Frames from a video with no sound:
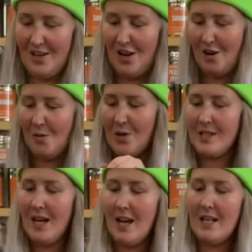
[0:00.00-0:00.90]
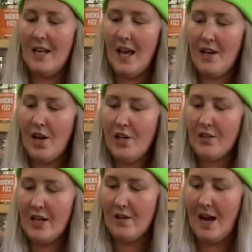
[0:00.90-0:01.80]
hot water, and Earl
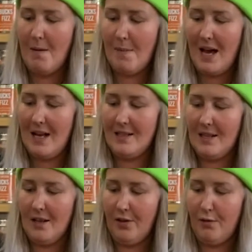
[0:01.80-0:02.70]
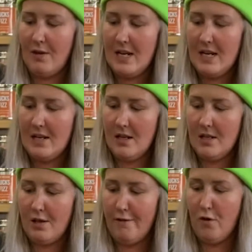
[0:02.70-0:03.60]
Grey Creme has a 3
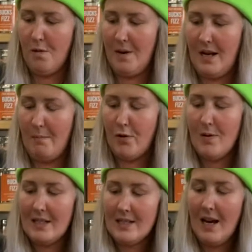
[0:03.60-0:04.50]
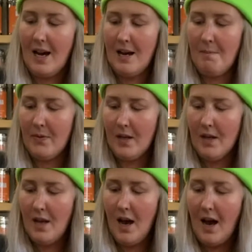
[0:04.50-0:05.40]
to 4 minute brewing time.
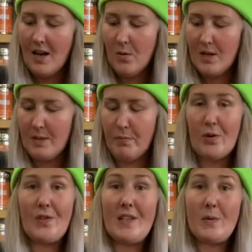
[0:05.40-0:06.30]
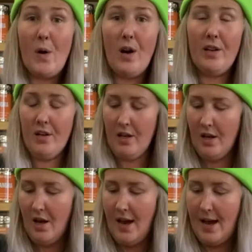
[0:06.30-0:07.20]
I always brew this one
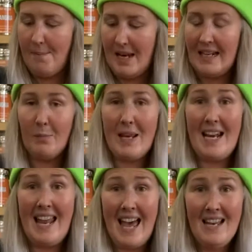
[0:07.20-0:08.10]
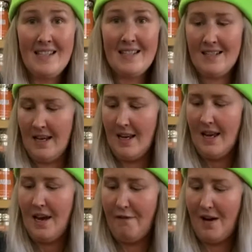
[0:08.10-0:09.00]
a little bit less
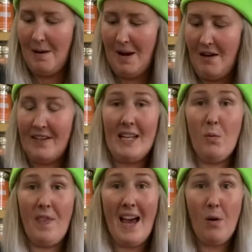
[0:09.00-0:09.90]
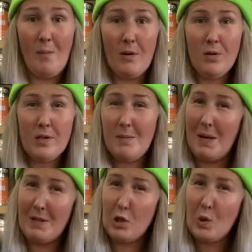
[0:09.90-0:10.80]
if I'm having it without milk, so
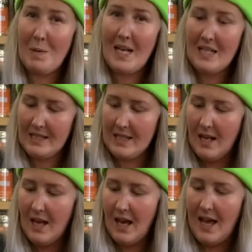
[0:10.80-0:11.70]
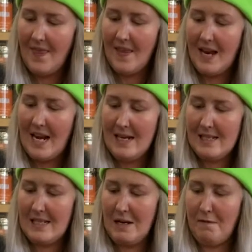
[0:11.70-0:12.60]
maybe 2 minutes, and then I let it
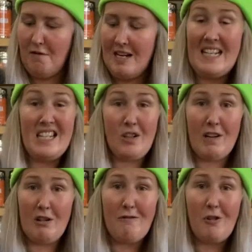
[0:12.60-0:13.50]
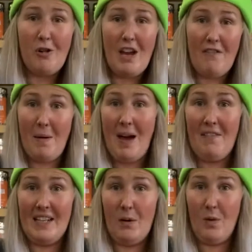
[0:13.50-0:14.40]
steep for at least 3 or 4 if I'm
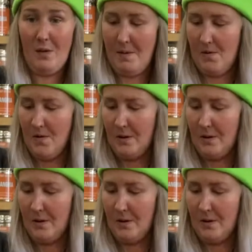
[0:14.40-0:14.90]
having it with milk.